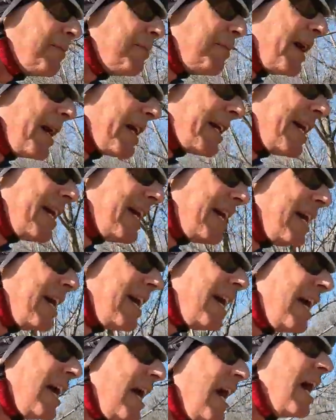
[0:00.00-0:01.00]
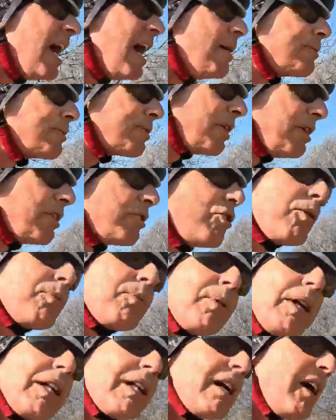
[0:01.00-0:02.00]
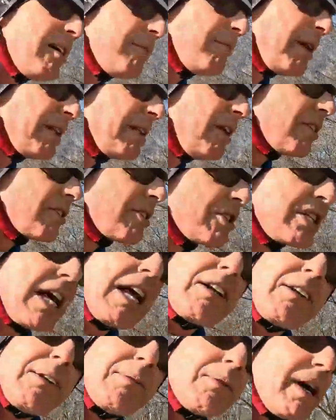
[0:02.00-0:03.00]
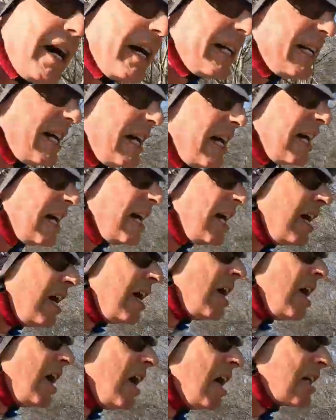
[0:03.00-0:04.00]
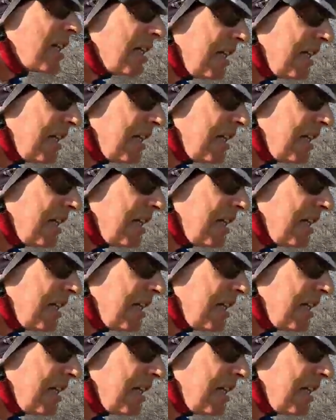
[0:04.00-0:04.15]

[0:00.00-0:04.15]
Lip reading: but I'm trying to incorporate on my longer Saturday ride a